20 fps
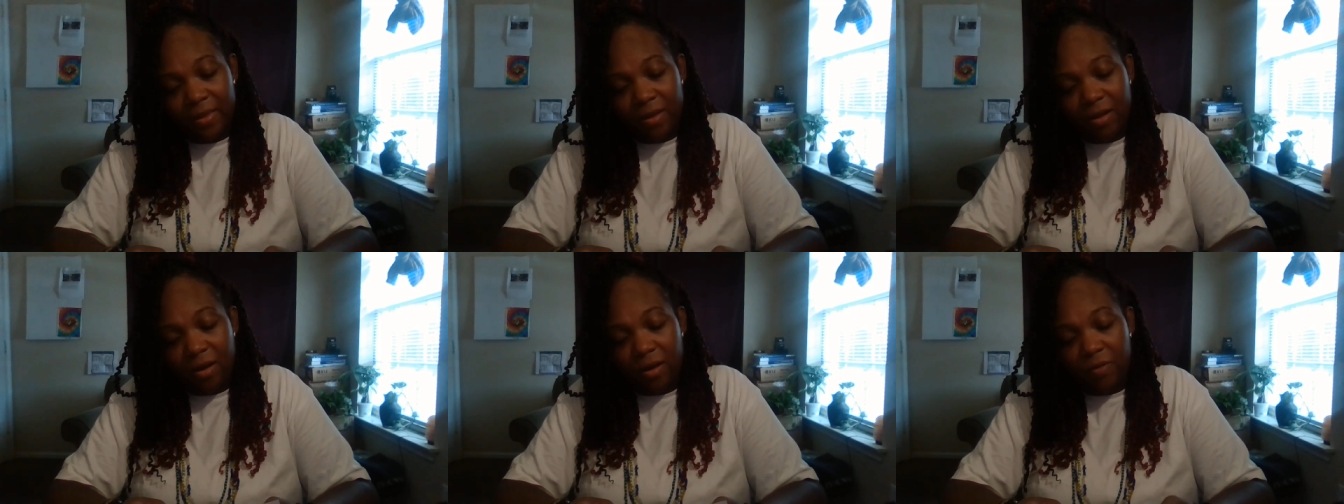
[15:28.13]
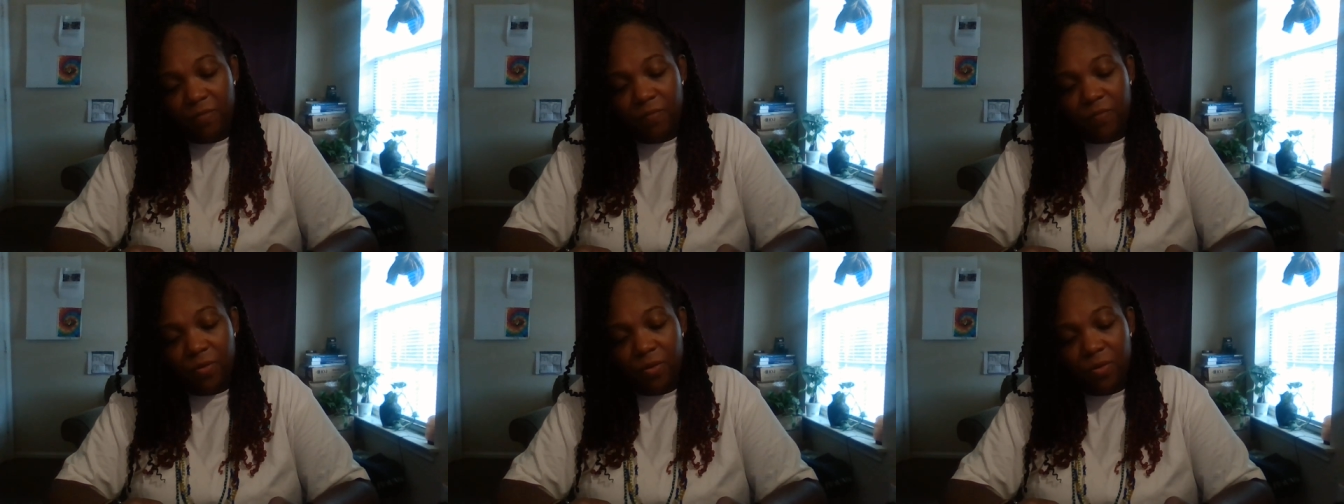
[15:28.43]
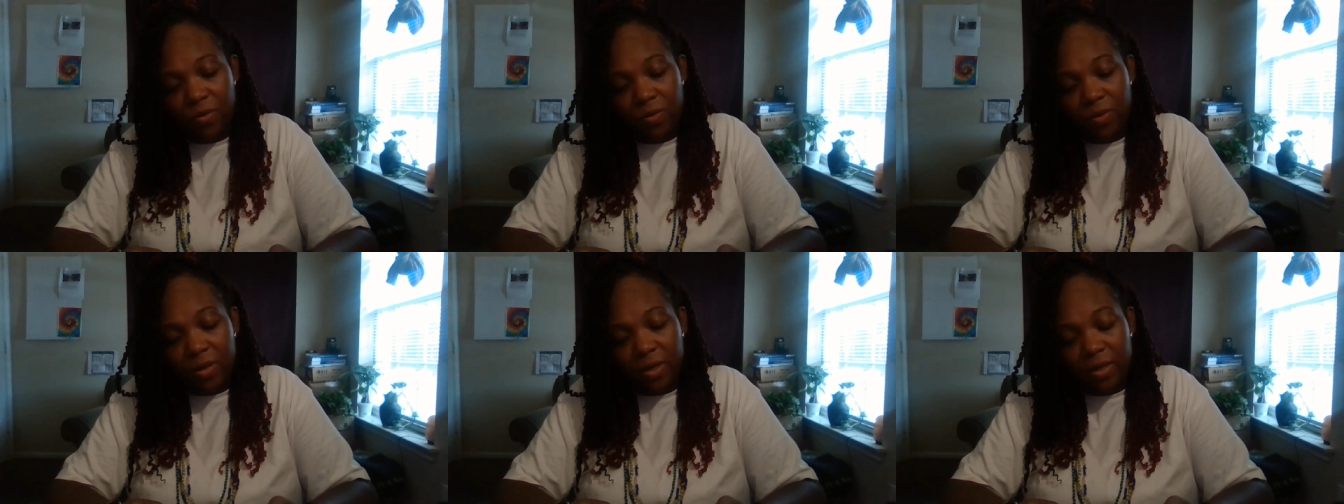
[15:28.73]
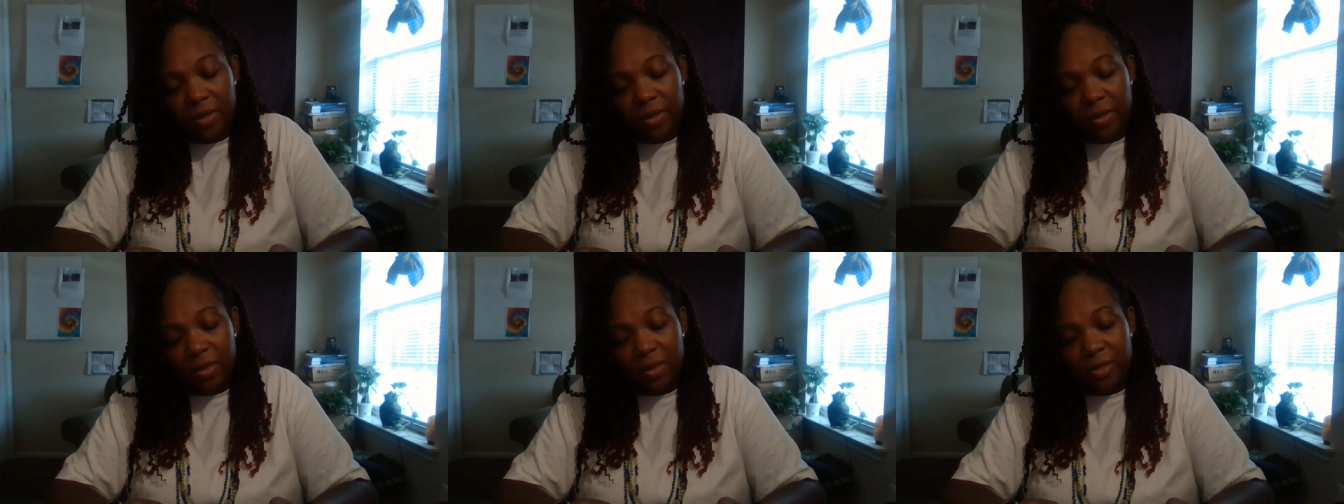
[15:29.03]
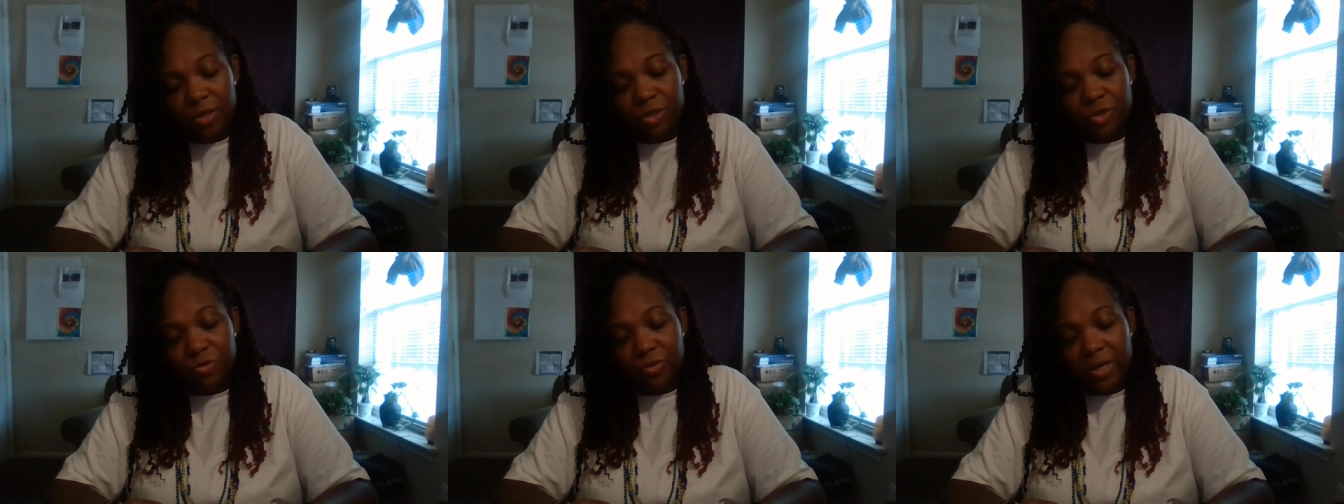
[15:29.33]
Avoid,
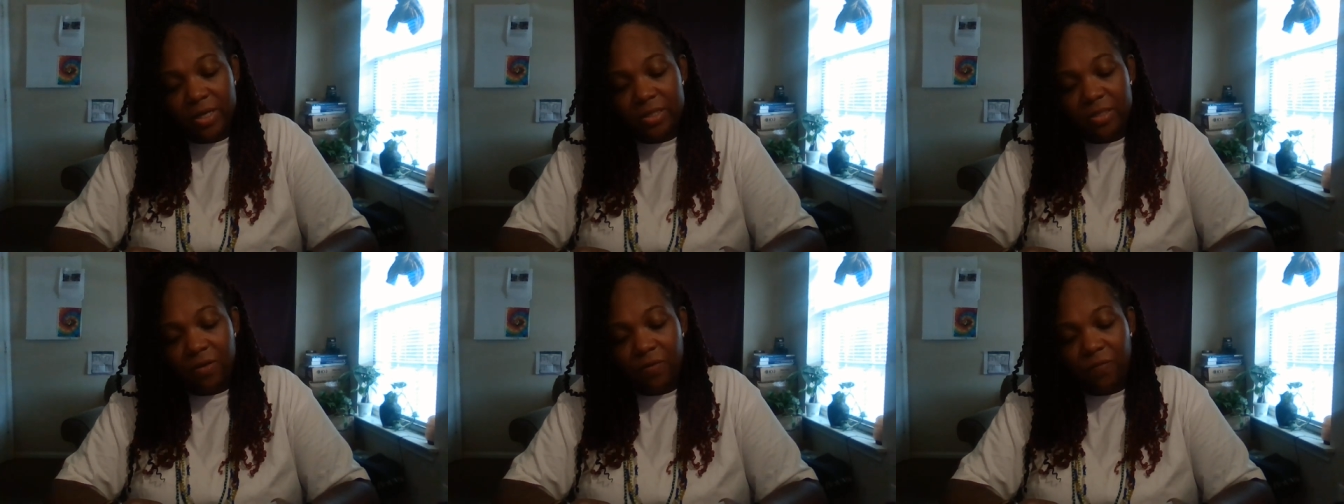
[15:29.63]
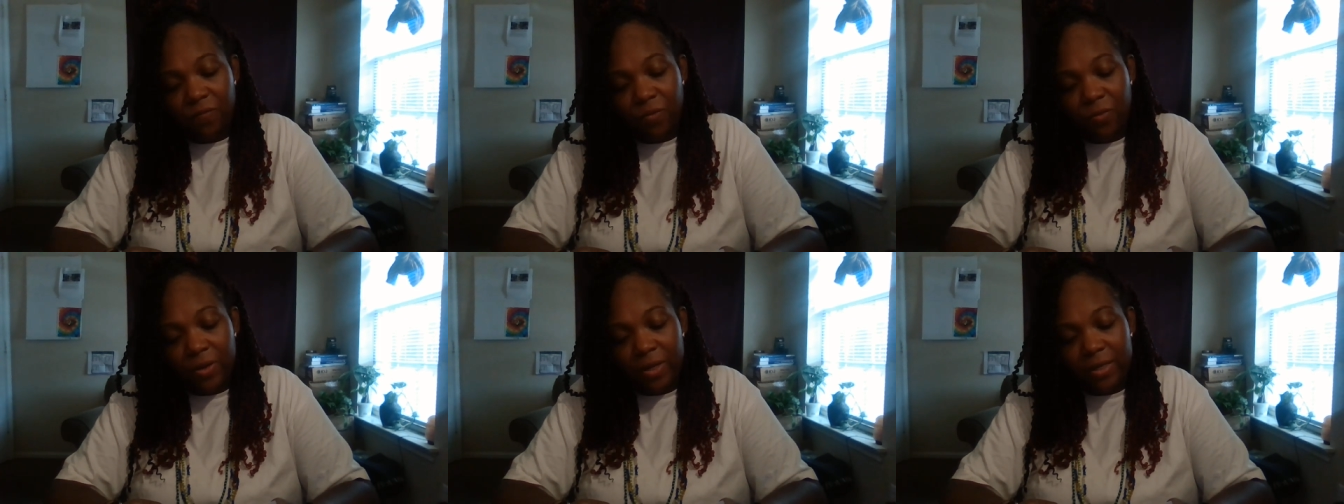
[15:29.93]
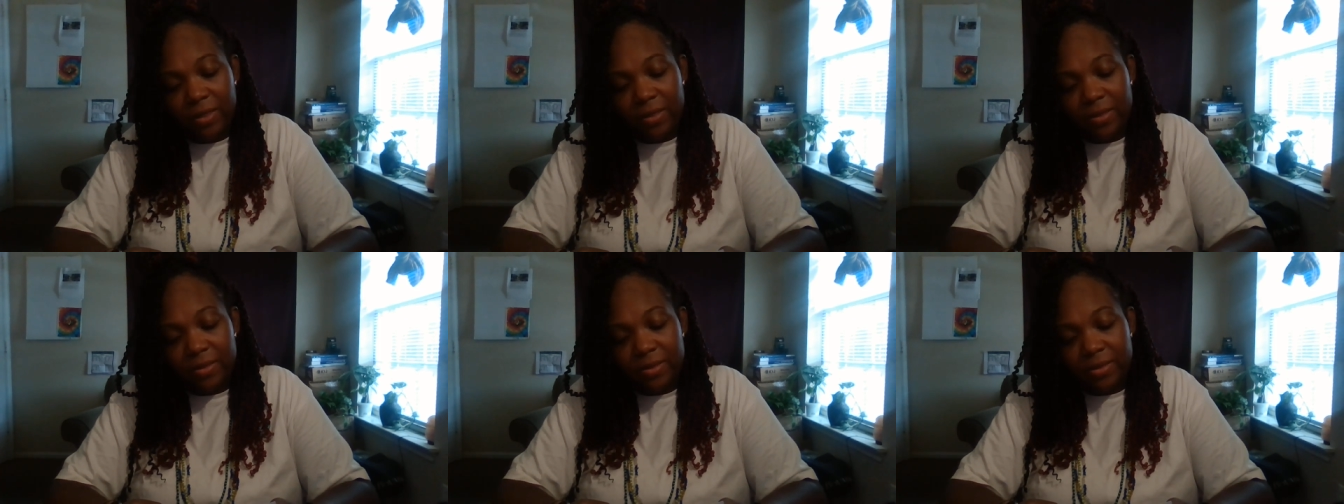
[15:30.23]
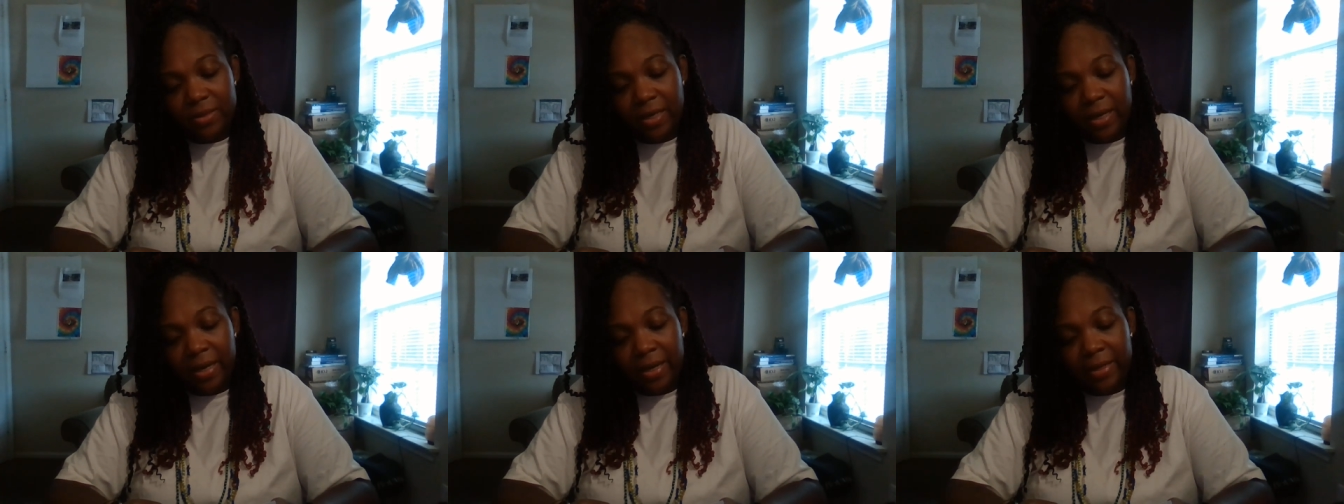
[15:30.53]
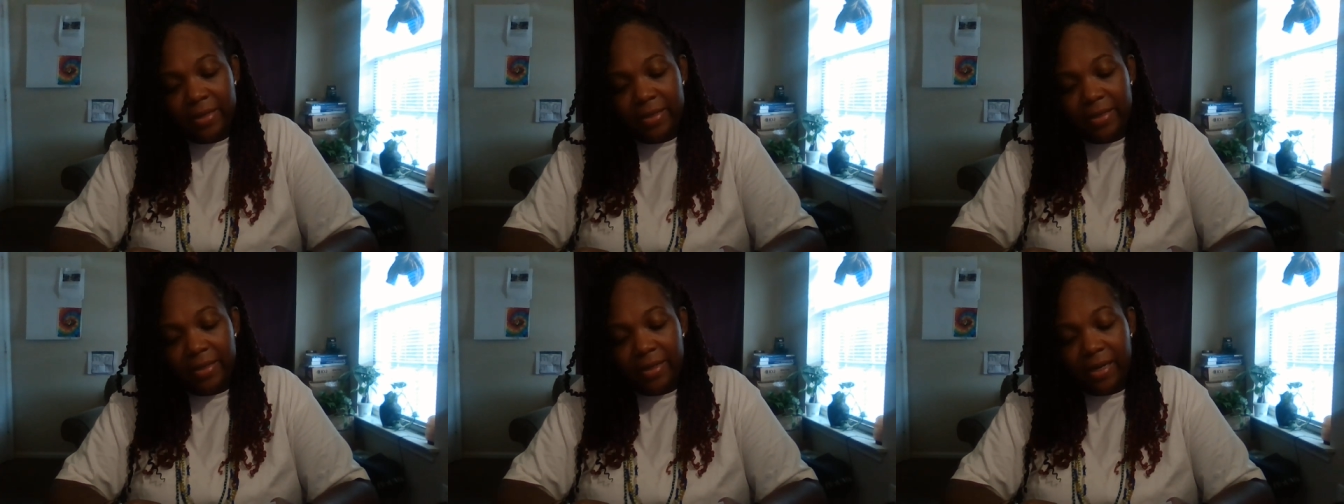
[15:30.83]
address avoidance
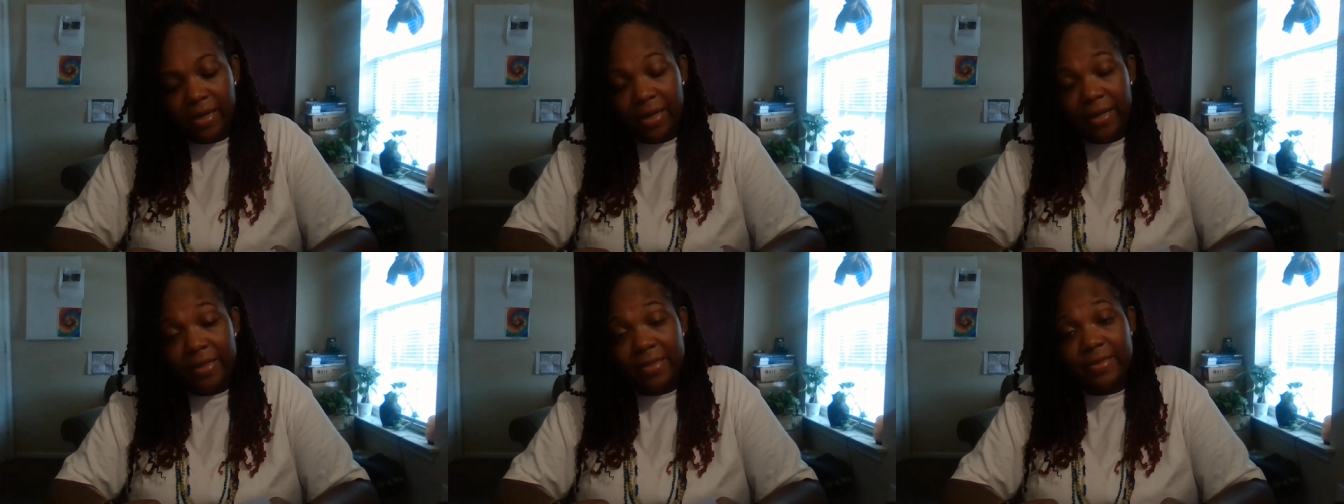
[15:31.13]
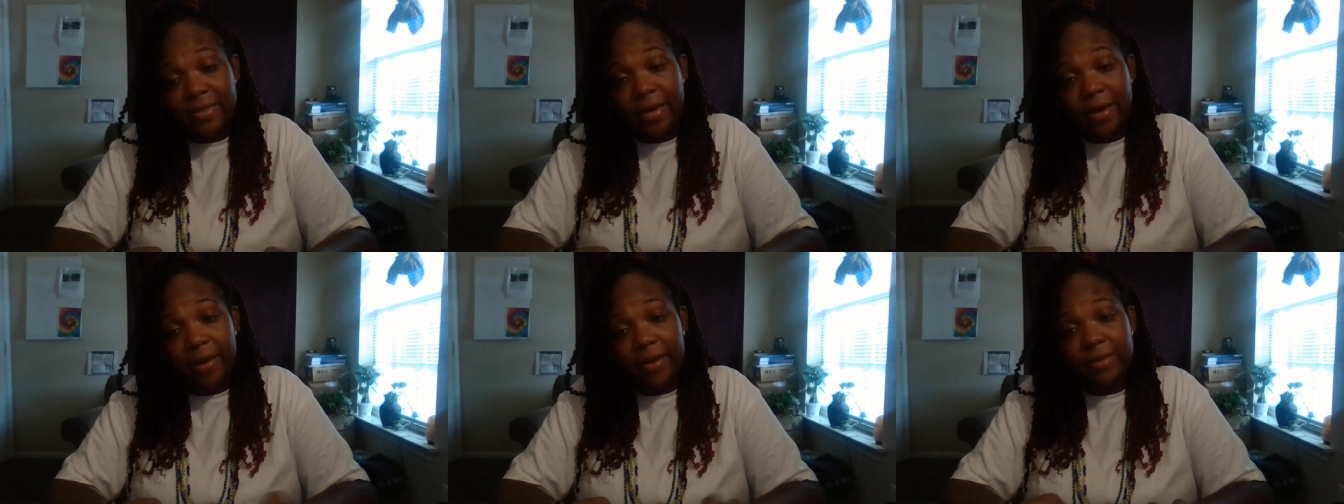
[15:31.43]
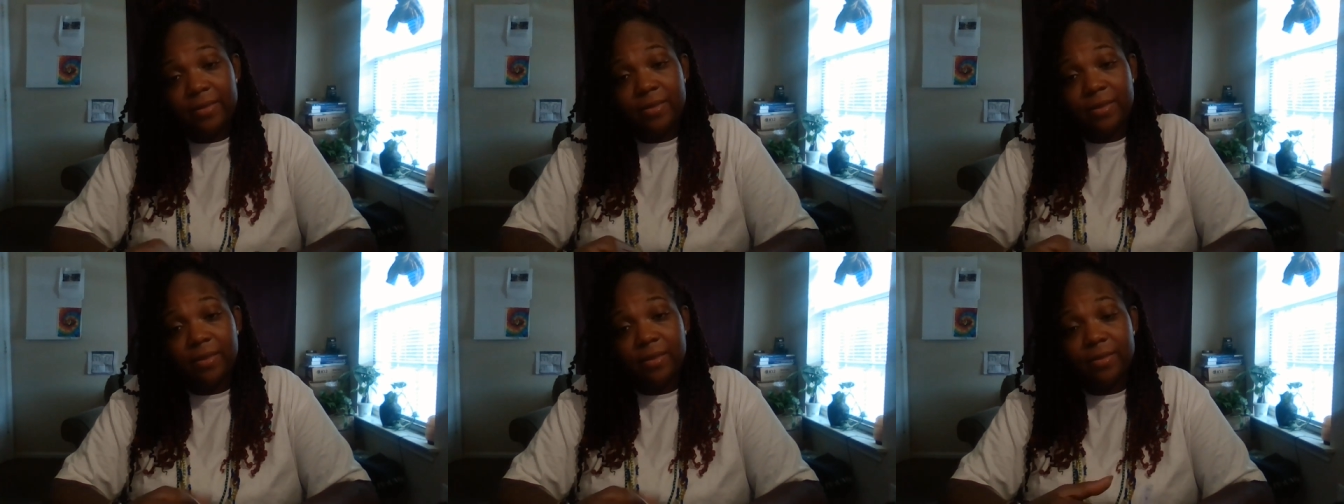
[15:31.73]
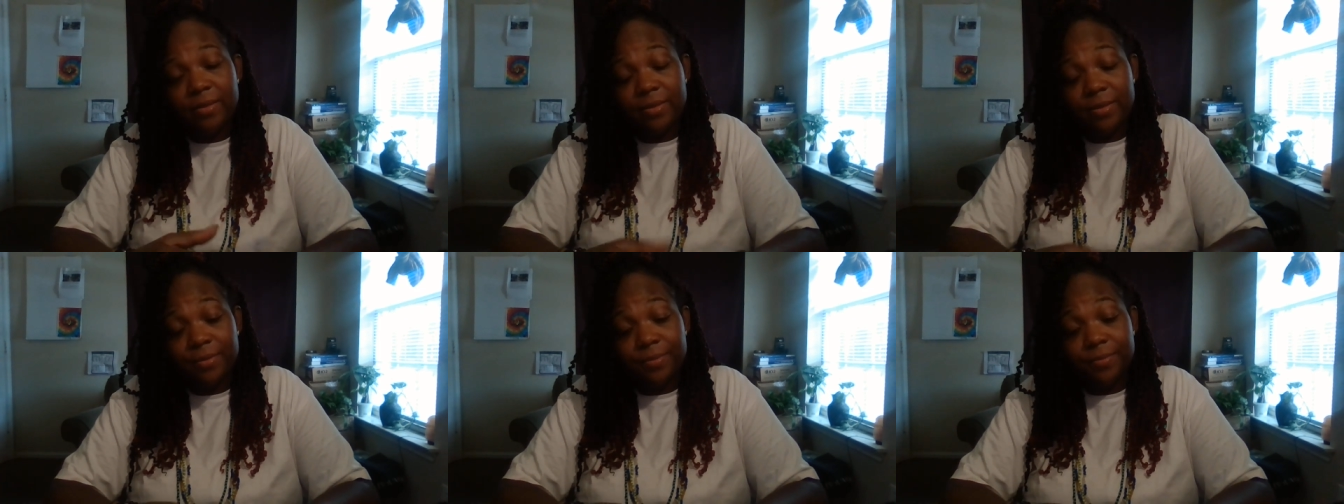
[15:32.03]
and delay tactics.